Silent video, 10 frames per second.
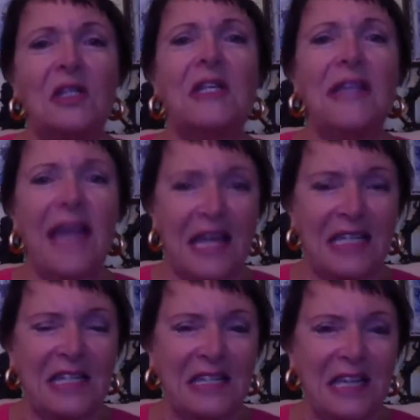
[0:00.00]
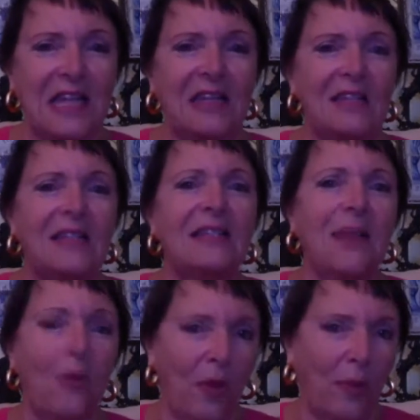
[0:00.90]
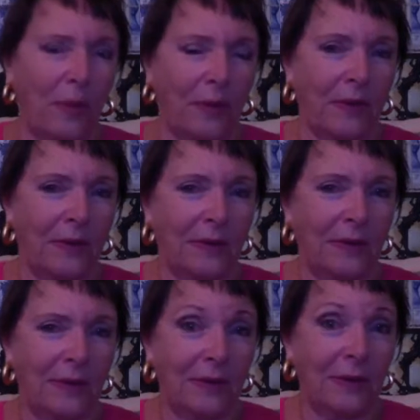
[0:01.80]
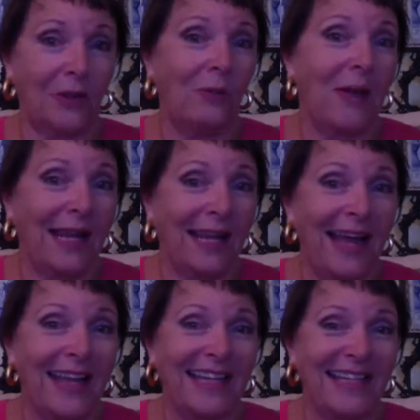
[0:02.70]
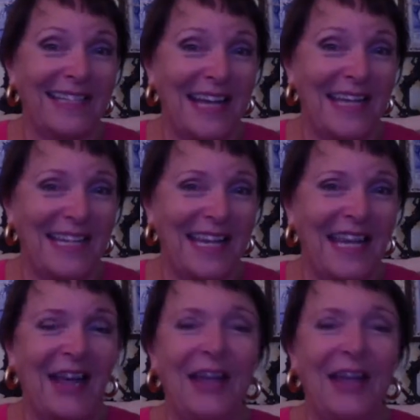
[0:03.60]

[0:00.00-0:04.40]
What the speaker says: nasty syrup. You might like that idea.